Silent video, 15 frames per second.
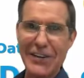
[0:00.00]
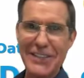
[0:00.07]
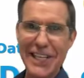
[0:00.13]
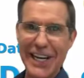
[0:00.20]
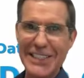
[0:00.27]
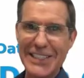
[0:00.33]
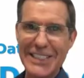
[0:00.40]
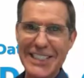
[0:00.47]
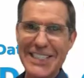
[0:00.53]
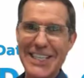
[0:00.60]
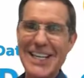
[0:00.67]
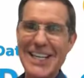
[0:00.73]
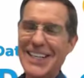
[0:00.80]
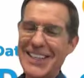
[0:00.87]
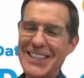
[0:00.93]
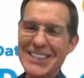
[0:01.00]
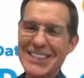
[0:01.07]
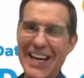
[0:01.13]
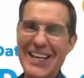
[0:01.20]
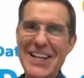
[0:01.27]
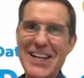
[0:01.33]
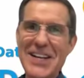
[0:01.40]
It's like, isn't it's
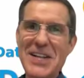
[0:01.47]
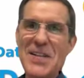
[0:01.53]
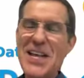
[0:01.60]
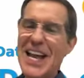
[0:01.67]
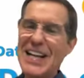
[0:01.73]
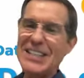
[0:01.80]
like, and